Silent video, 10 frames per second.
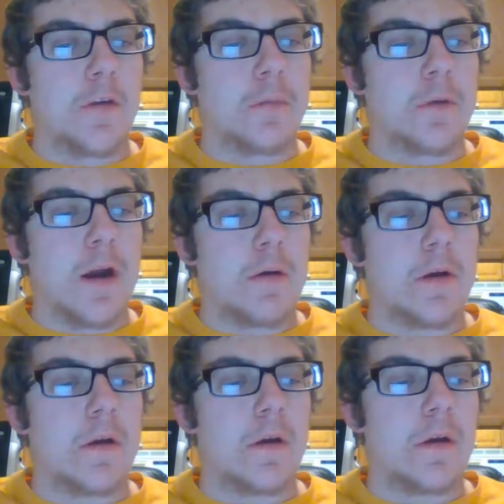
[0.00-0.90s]
miles per
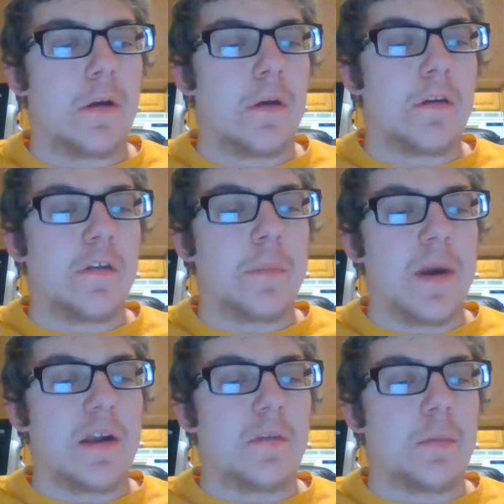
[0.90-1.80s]
hour.
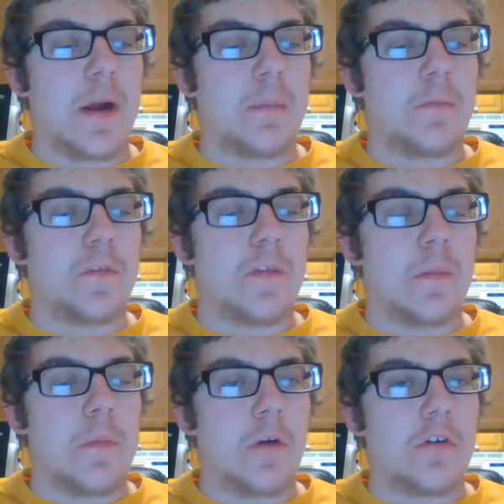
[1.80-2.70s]
Despite its problems,
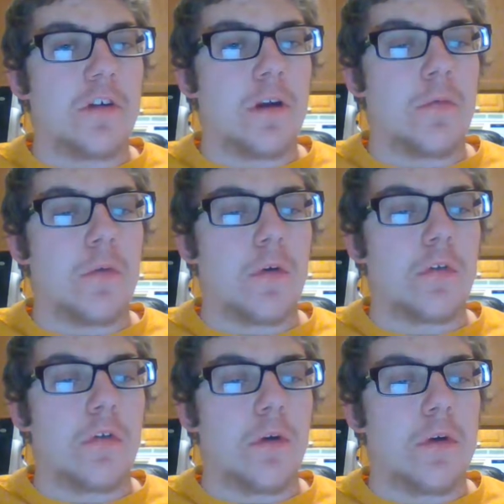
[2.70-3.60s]
the Polish Air
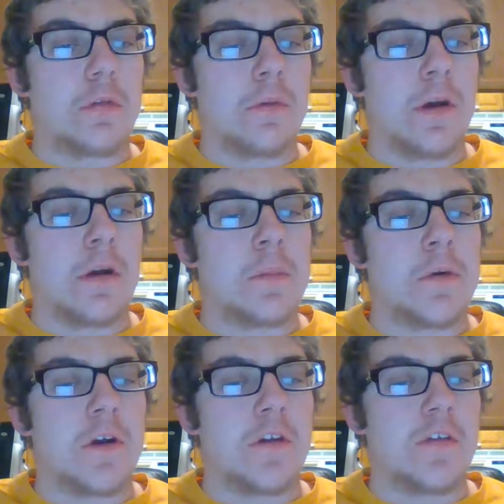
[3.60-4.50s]
Force ordered 300
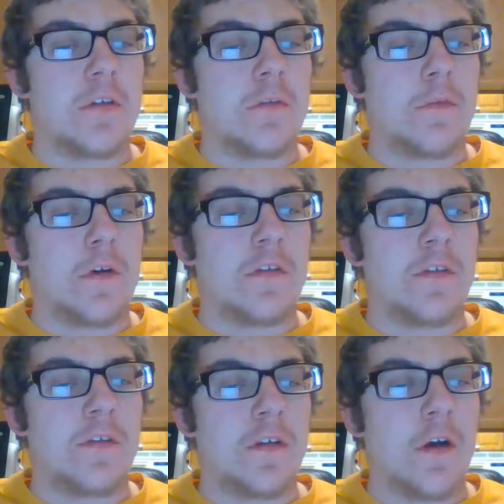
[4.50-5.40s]
production
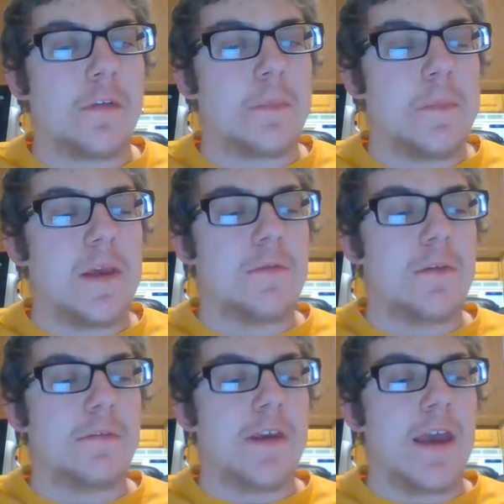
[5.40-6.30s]
versions called the
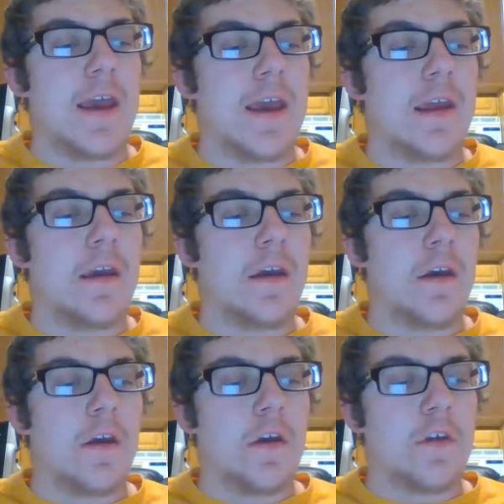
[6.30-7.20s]
P.50A
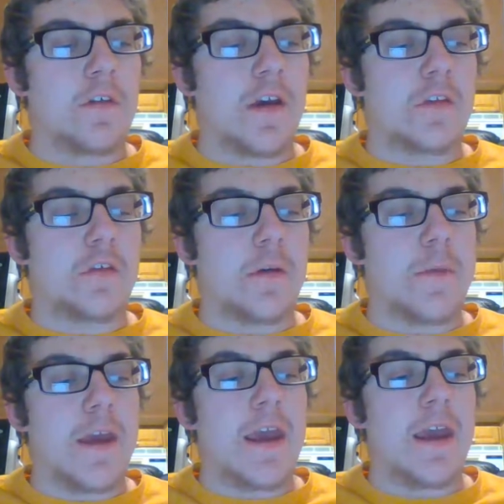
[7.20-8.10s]

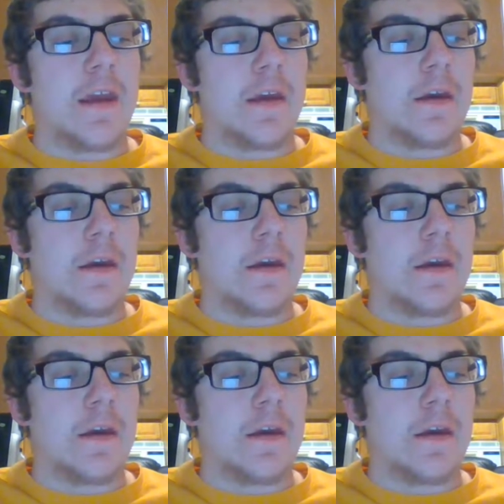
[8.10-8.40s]
Jastrzab A.